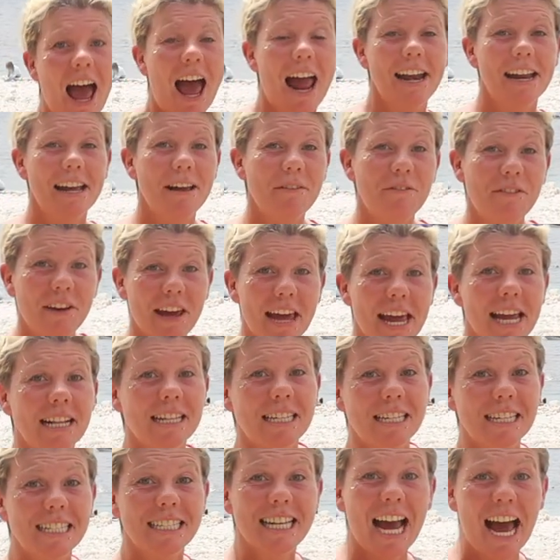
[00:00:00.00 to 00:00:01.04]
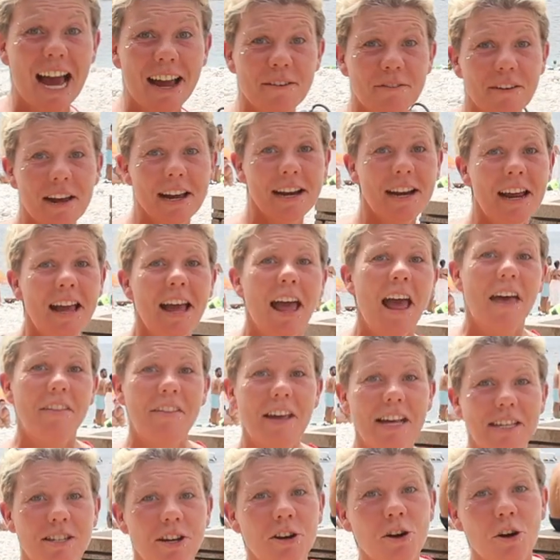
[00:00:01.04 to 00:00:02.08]
And if you're into diving,
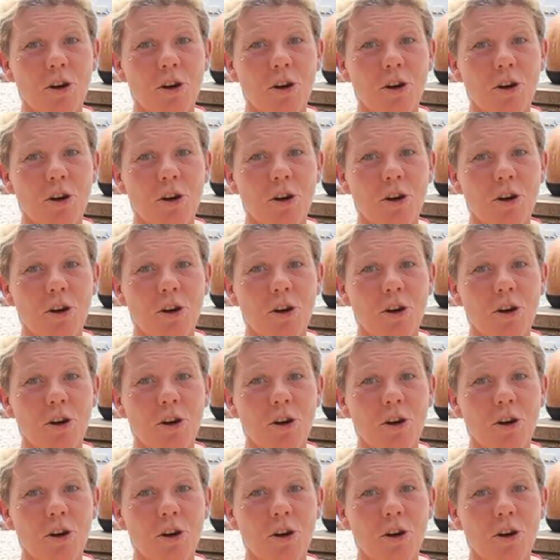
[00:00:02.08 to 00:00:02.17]
there's an